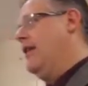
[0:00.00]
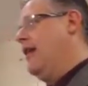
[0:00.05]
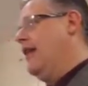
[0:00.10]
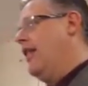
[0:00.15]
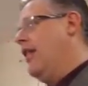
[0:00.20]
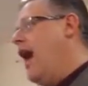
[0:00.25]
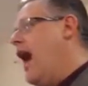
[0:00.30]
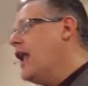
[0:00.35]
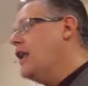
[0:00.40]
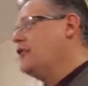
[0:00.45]
A
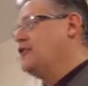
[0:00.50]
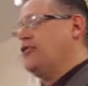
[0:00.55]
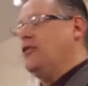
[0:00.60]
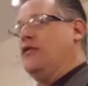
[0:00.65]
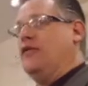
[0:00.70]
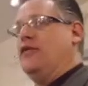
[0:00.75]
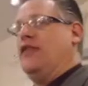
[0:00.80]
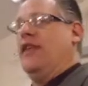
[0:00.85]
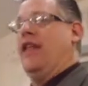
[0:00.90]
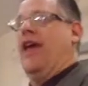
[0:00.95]
lot of
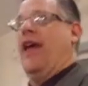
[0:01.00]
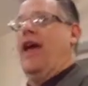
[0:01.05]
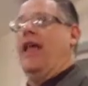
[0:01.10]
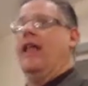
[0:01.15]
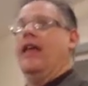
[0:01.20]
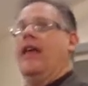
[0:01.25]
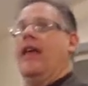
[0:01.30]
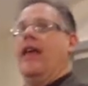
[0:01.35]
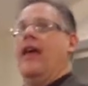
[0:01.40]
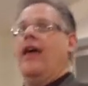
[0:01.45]
truth to
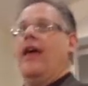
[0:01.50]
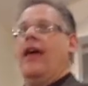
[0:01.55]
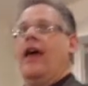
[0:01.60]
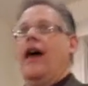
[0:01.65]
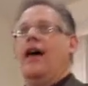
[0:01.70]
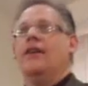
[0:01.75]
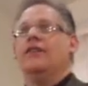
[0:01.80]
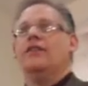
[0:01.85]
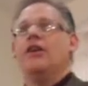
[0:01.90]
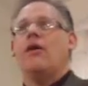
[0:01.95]
that.
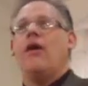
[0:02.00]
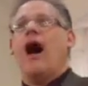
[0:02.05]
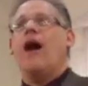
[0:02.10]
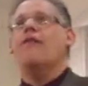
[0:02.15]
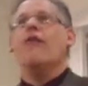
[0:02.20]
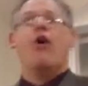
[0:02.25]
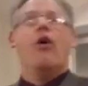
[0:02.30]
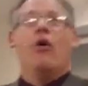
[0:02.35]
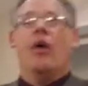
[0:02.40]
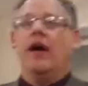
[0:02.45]
And so
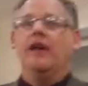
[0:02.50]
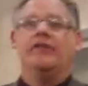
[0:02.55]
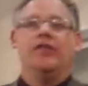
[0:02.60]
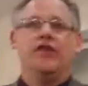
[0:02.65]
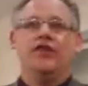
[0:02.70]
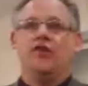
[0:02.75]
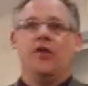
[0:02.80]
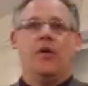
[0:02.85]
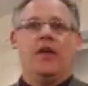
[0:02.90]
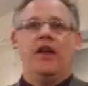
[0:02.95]
I've always
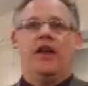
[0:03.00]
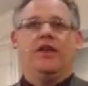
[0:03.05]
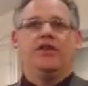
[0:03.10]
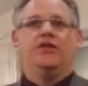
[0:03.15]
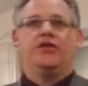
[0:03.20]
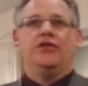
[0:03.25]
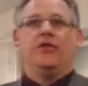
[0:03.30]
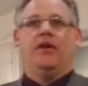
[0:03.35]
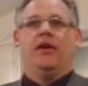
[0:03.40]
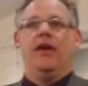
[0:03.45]
enjoyed
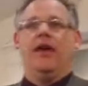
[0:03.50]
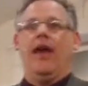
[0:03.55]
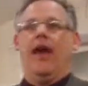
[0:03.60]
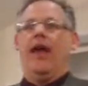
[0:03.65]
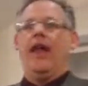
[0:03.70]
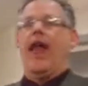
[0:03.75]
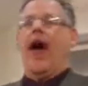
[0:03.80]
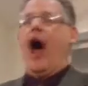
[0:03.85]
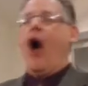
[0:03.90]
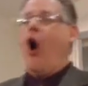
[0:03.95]
history,
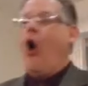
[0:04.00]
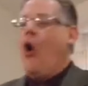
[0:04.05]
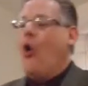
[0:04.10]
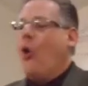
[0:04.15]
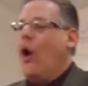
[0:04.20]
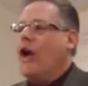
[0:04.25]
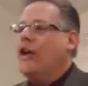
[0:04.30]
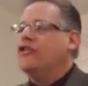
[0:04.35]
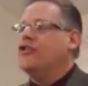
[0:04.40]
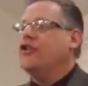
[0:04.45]
and I
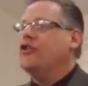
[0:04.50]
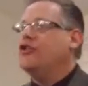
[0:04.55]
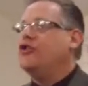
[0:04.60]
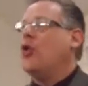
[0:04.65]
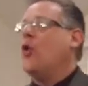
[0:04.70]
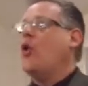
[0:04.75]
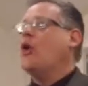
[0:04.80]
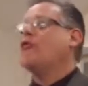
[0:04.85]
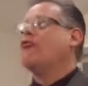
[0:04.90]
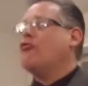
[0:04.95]
always
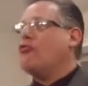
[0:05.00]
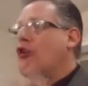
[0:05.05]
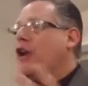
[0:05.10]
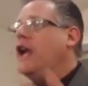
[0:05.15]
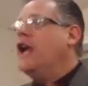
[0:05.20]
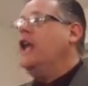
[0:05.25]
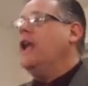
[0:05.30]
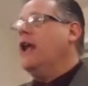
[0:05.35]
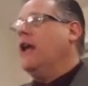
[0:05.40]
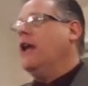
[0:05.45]
enjoy
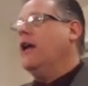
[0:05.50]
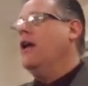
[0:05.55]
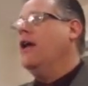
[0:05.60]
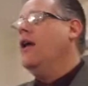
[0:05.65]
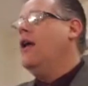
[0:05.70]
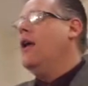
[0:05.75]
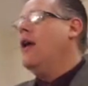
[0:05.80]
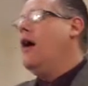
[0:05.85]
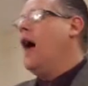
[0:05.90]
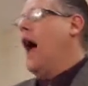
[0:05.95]
reading
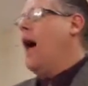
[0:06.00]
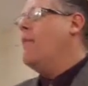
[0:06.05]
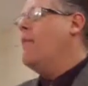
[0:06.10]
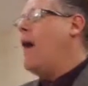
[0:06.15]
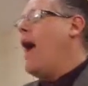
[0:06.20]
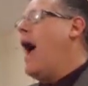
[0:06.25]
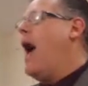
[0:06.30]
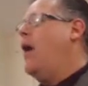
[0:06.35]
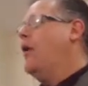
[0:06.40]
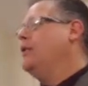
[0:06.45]

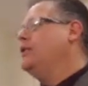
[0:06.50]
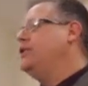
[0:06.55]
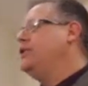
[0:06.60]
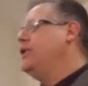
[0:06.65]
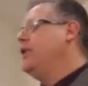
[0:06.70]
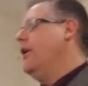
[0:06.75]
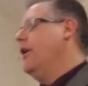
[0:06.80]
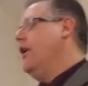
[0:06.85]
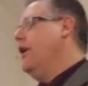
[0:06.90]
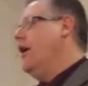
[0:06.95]
about
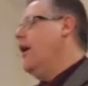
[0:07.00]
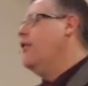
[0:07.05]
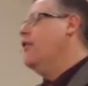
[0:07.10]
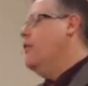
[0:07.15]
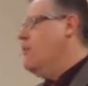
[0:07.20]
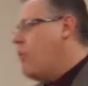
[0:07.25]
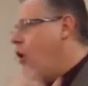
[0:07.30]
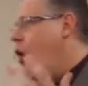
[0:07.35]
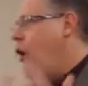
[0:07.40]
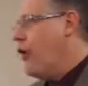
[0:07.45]
uh, the
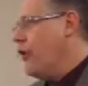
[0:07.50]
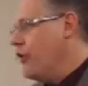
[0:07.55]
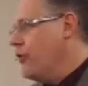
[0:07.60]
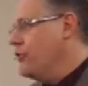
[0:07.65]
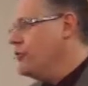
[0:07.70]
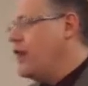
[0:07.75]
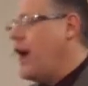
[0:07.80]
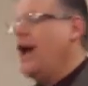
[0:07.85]
martyrs.